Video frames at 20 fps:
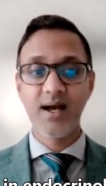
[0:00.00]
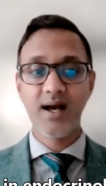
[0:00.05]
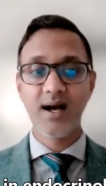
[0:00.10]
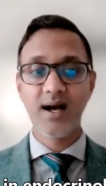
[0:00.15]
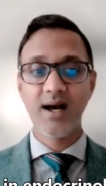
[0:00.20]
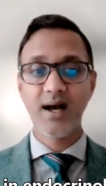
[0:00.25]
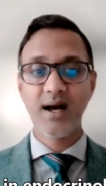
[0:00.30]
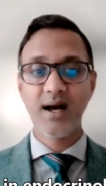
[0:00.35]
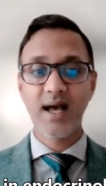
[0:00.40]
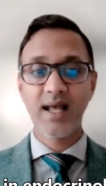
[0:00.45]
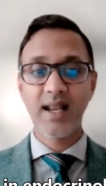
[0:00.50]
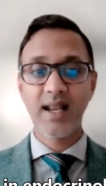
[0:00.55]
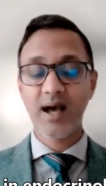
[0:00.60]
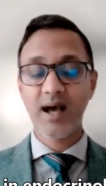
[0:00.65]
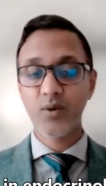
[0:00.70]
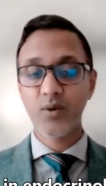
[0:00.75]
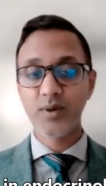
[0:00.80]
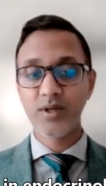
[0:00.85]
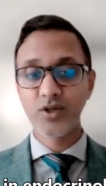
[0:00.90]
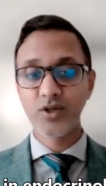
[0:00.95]
Uh, and how
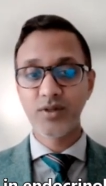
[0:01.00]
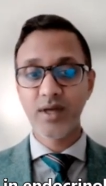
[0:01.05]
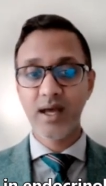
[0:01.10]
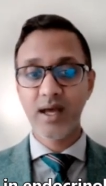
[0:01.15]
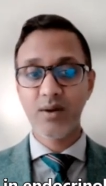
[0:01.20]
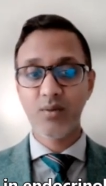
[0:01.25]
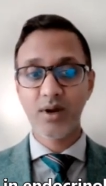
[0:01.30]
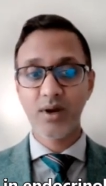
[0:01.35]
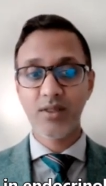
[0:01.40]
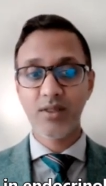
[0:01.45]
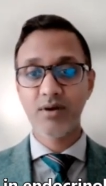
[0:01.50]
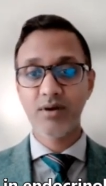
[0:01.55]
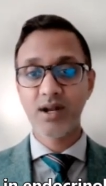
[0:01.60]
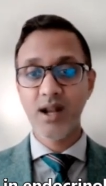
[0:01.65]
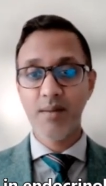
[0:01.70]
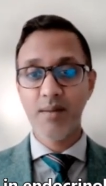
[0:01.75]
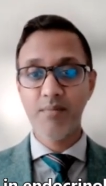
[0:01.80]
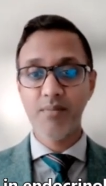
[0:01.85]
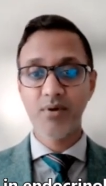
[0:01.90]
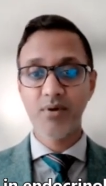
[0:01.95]
do we do that? Well, there are a
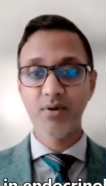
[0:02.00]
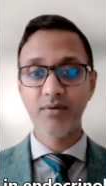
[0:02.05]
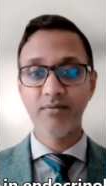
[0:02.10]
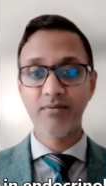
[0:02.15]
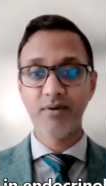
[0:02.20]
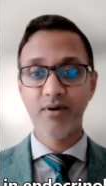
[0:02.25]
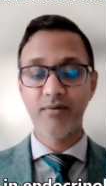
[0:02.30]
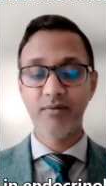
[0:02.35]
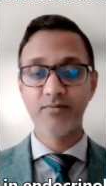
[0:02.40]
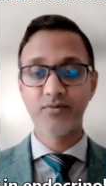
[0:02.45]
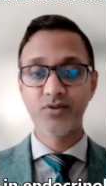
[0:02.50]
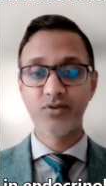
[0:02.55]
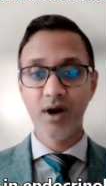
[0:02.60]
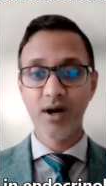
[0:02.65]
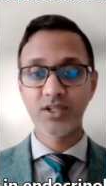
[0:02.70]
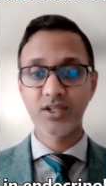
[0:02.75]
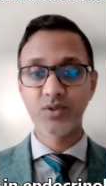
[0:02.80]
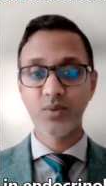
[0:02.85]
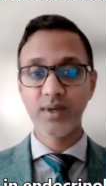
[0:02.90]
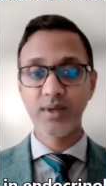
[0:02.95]
number of, of
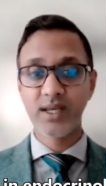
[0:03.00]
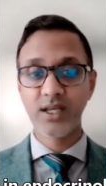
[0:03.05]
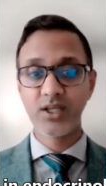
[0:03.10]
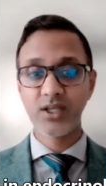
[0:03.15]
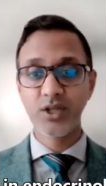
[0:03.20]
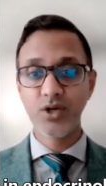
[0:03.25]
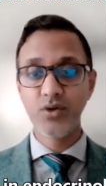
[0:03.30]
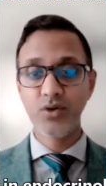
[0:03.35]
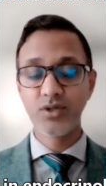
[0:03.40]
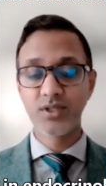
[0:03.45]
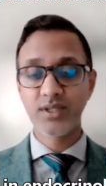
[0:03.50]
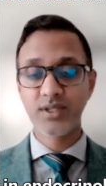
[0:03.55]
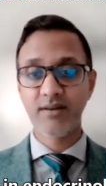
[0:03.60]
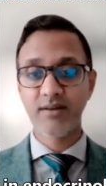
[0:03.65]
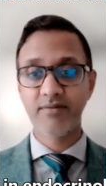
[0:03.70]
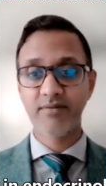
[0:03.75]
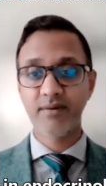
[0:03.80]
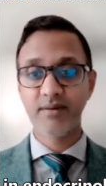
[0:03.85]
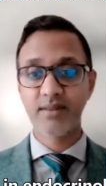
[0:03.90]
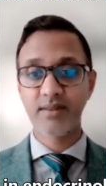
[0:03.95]
drugs we can use that are,